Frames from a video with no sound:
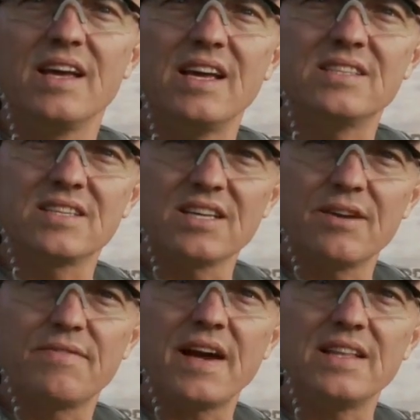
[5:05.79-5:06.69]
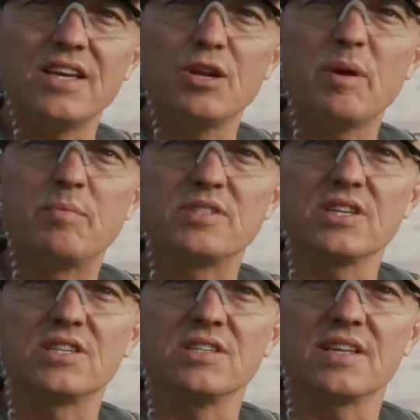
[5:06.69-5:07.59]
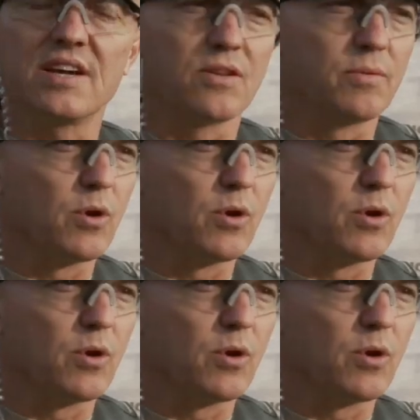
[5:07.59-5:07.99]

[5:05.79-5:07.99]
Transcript: He's identifying the enemy positions that are the